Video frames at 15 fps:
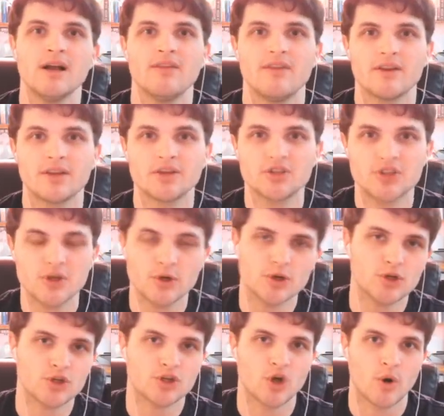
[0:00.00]
then consider
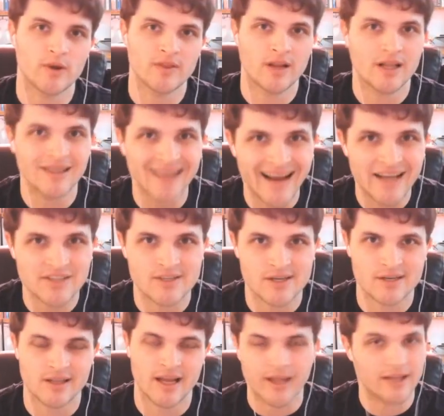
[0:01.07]
just going the
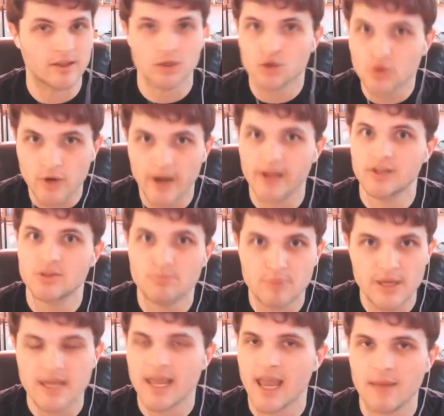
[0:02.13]
classic, like the Treads,
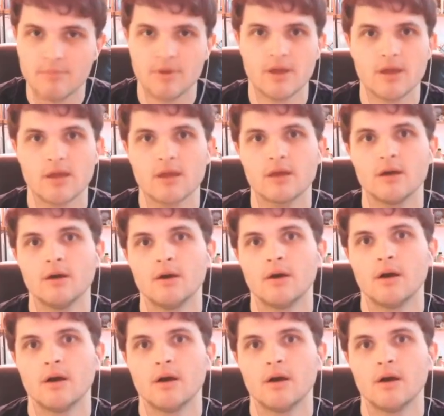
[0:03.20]
BKB,